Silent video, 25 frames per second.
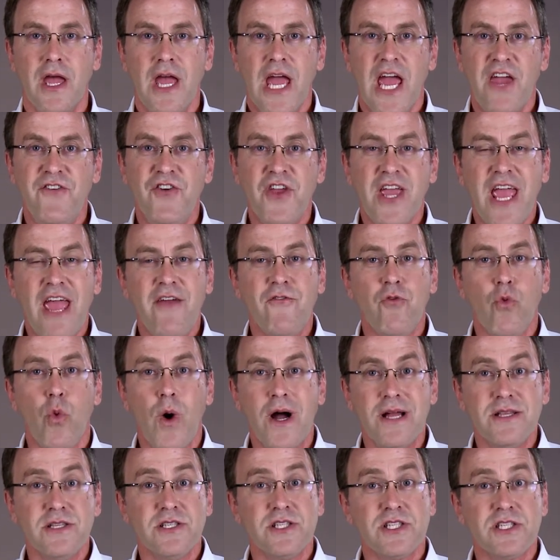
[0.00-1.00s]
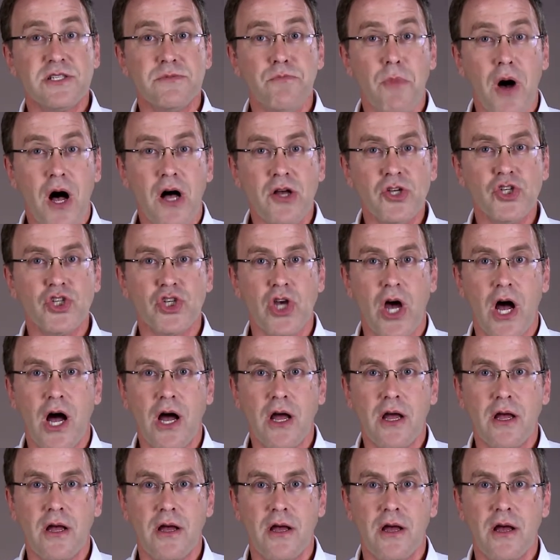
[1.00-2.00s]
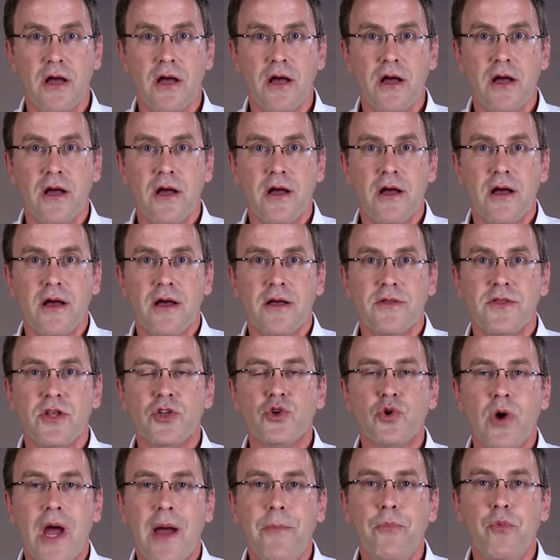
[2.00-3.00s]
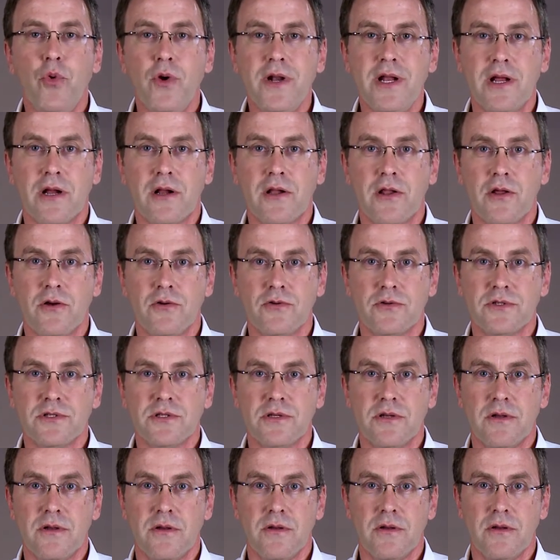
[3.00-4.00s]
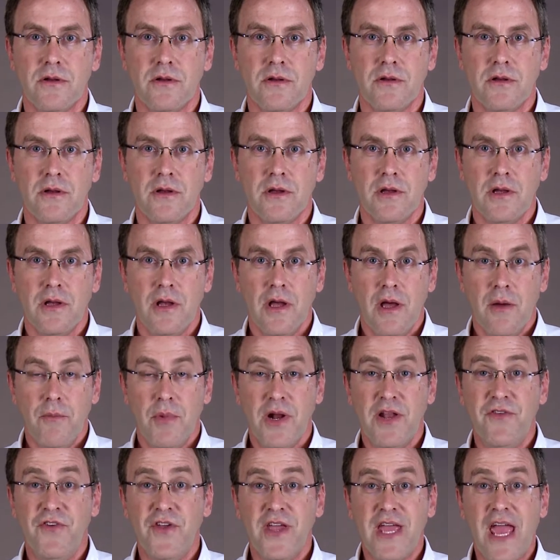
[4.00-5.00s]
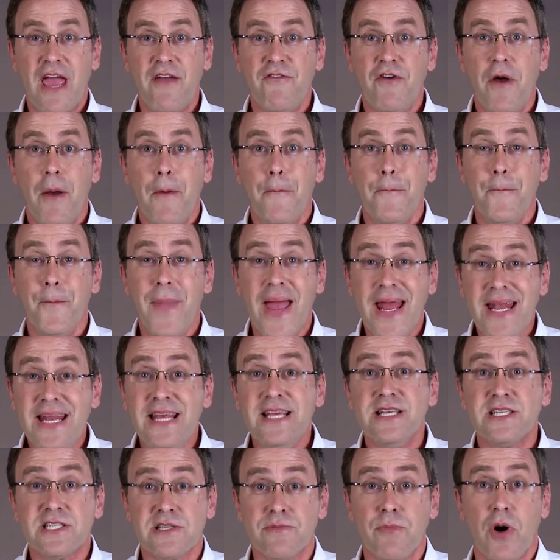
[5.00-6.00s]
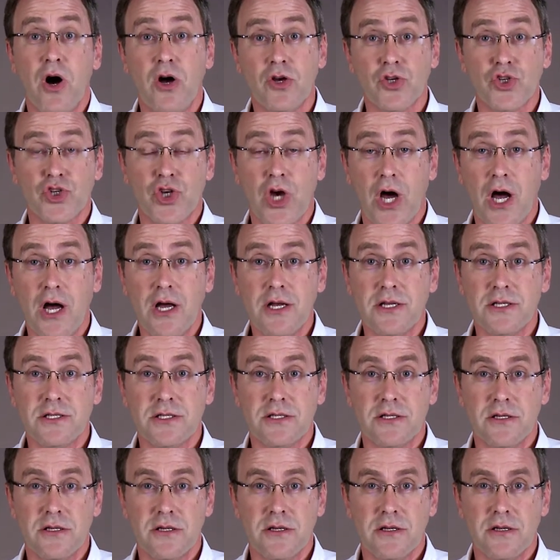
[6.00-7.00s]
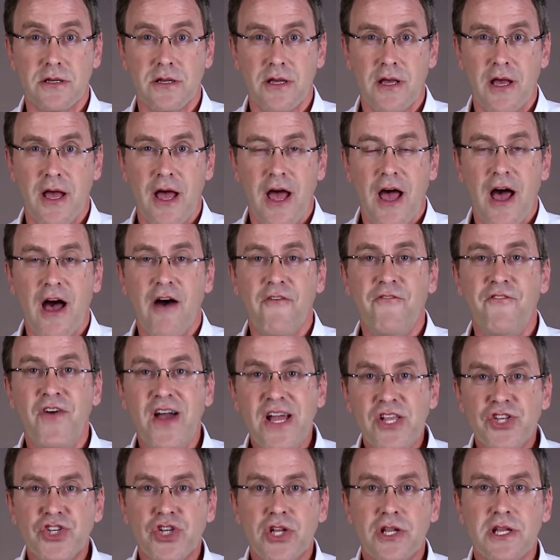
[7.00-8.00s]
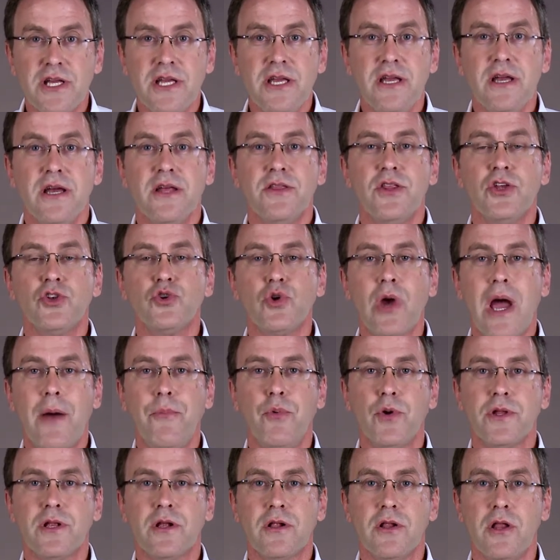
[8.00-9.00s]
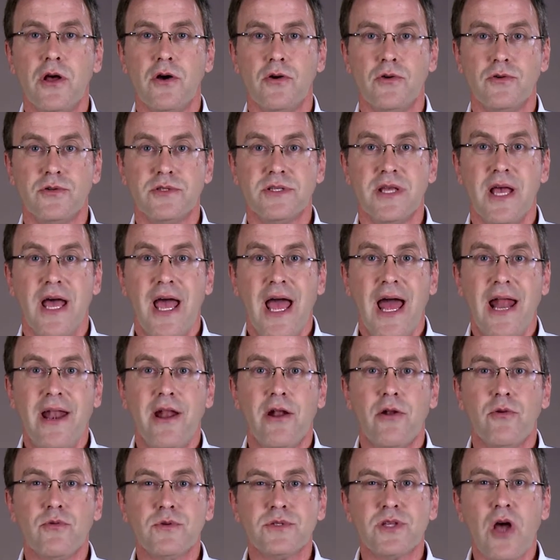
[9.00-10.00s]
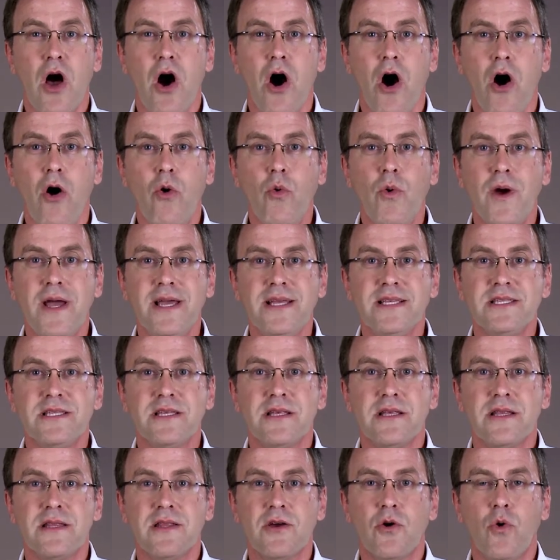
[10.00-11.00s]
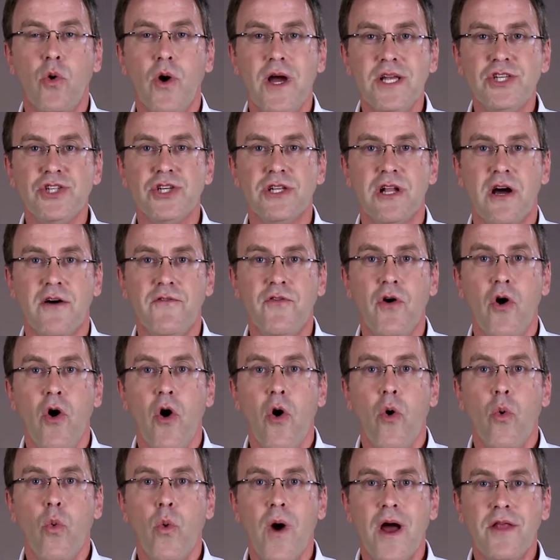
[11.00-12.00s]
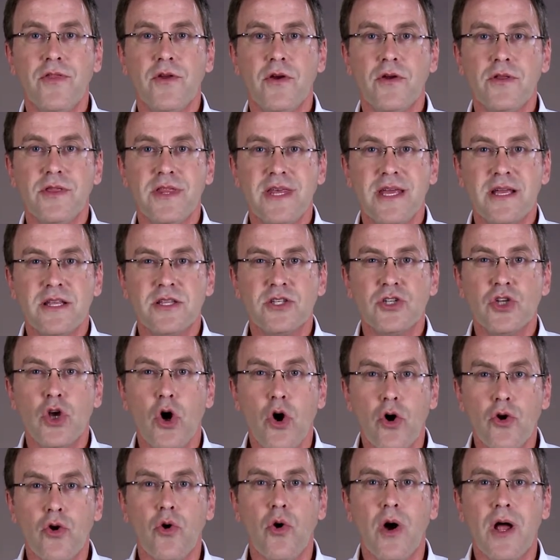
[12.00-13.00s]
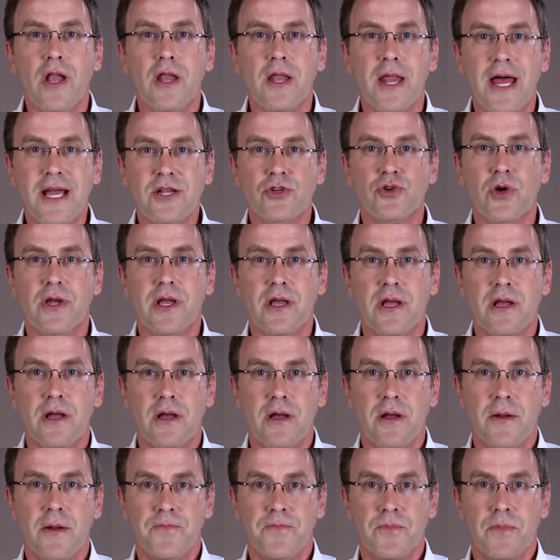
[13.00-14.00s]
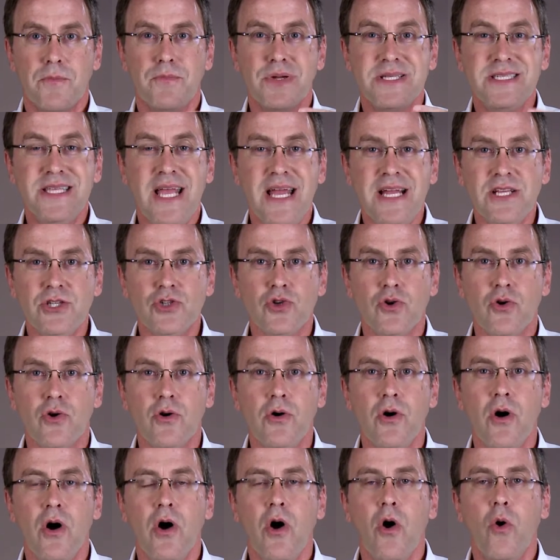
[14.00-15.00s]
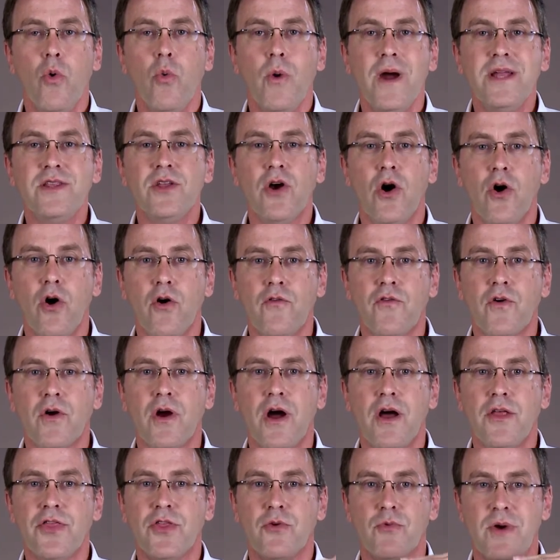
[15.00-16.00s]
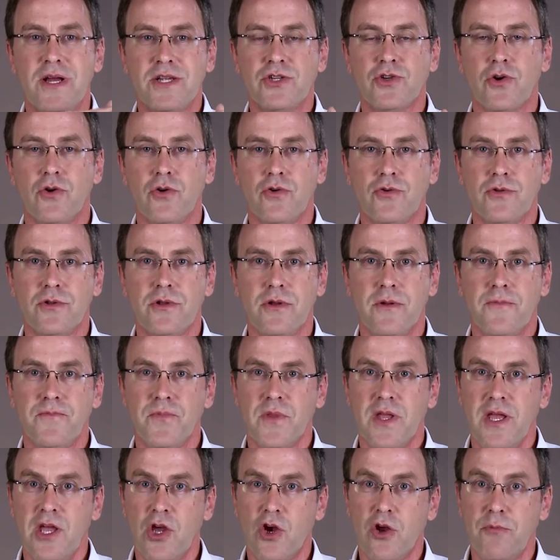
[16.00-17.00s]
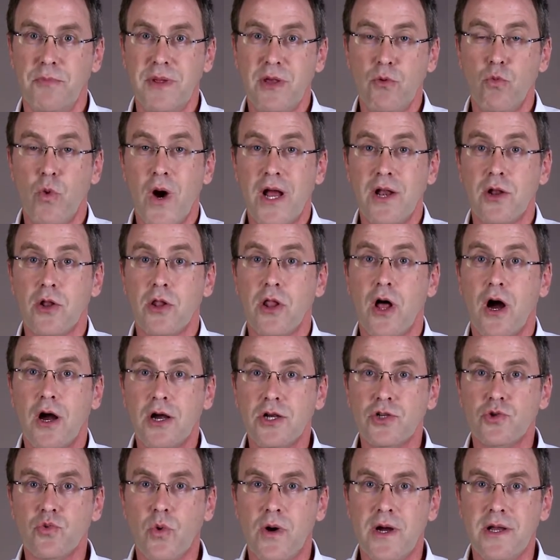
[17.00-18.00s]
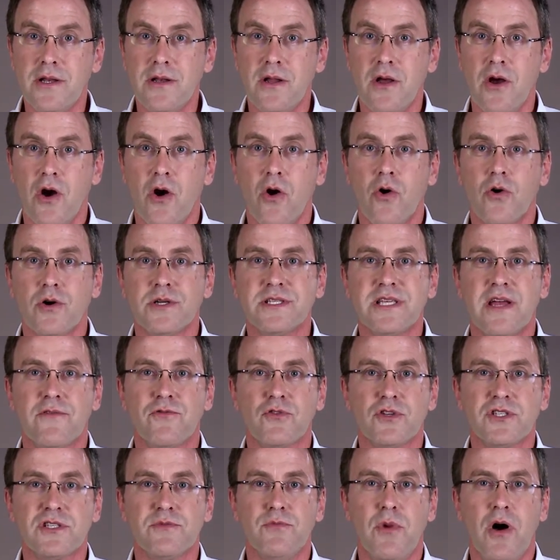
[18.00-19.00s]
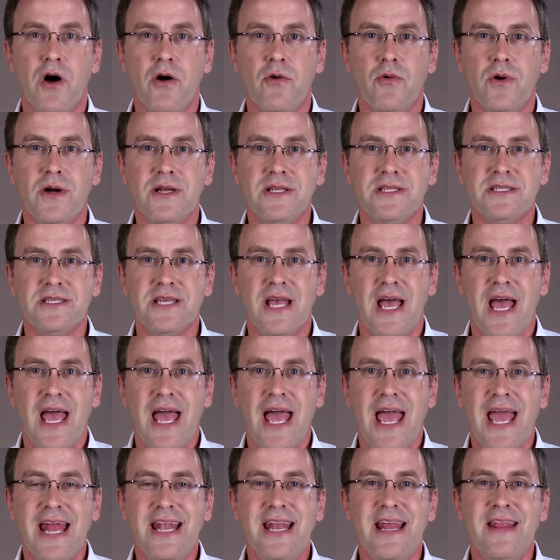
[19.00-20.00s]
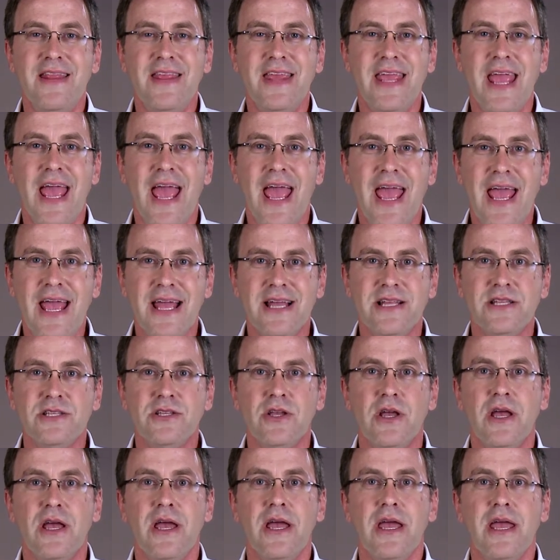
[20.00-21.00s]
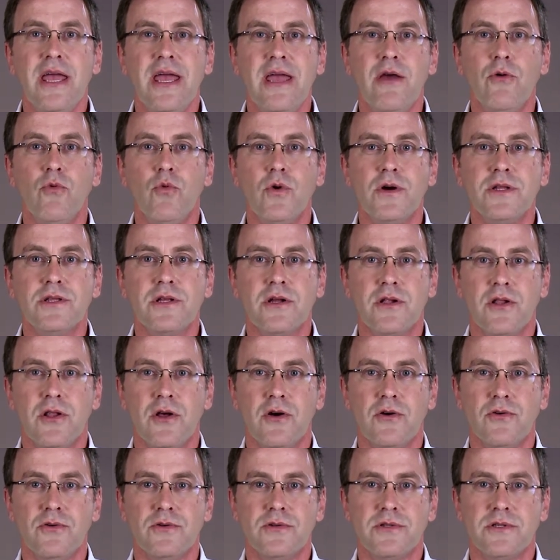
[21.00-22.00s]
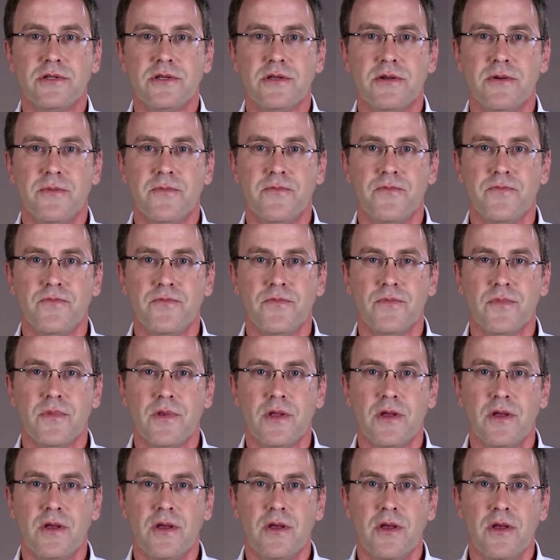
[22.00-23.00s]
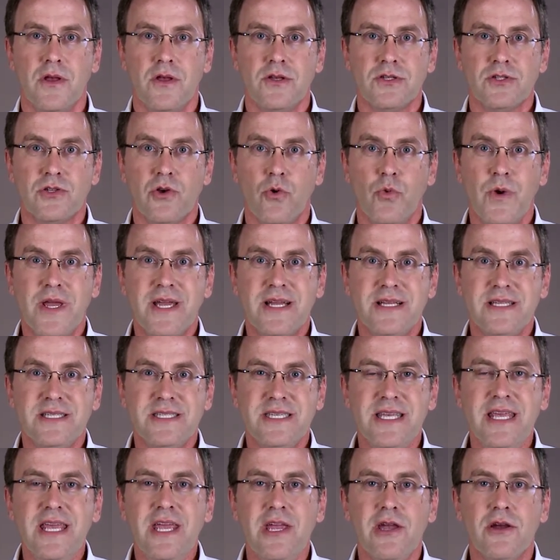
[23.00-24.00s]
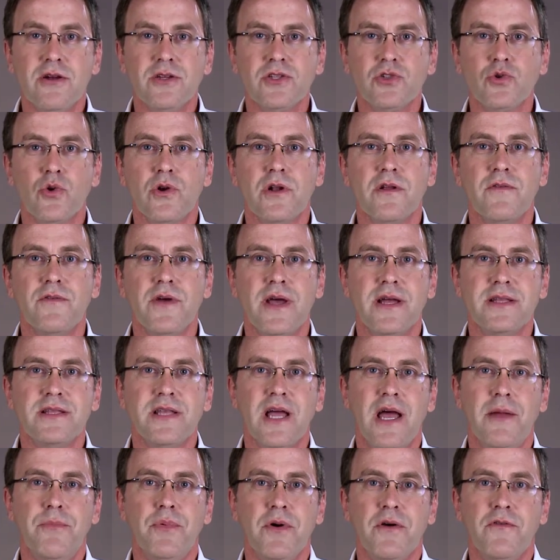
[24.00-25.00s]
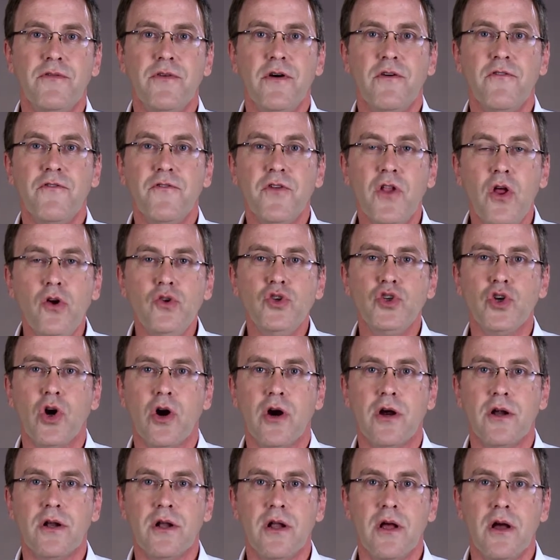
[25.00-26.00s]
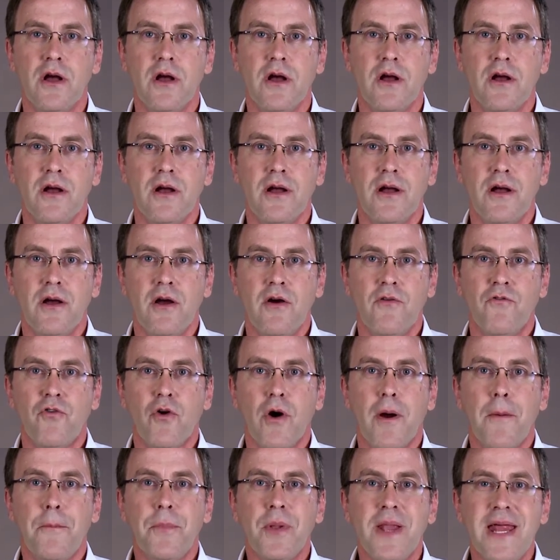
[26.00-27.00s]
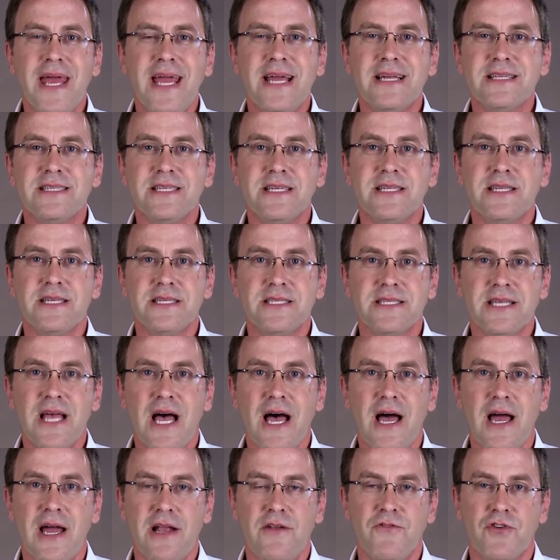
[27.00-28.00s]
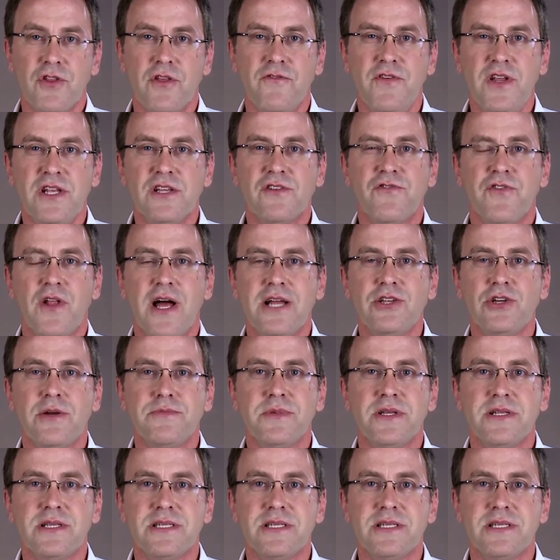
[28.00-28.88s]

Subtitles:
If he gave one small shock, the trap wouldn't close. But if he gave many small shocks, eventually the trap would close. And it was always the question of whether the total electric potential went over a threshold. It could be one large one or several small ones, and in the end, it would close. So we can see here sort of a type of flow chart for a plant to decide, for the Venus flytrap to